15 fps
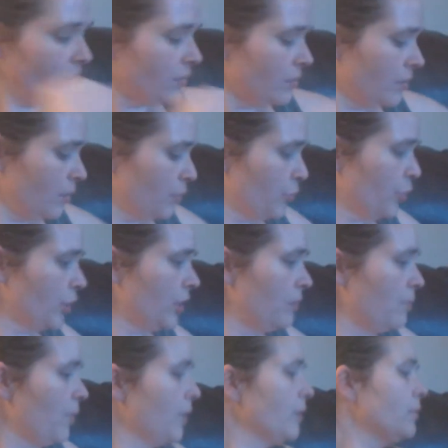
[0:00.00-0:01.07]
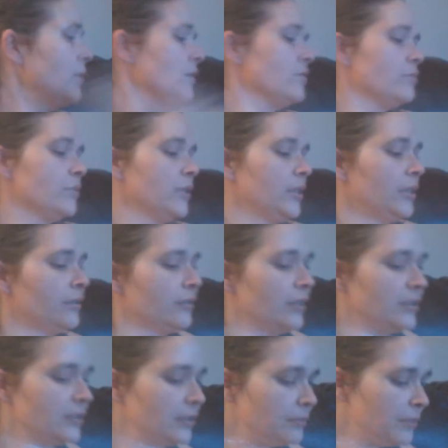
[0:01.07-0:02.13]
So the Brooklyn Park one is really
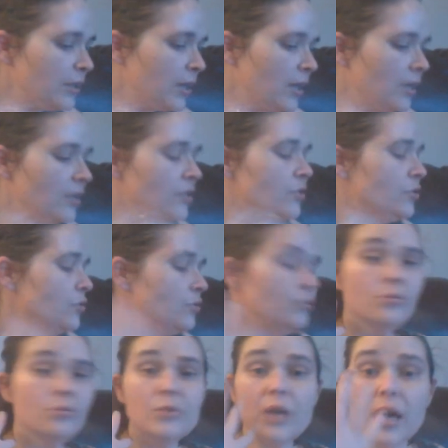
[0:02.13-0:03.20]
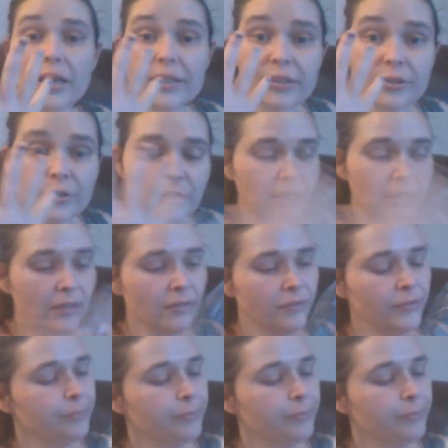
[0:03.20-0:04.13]
interesting because you cut it yourself,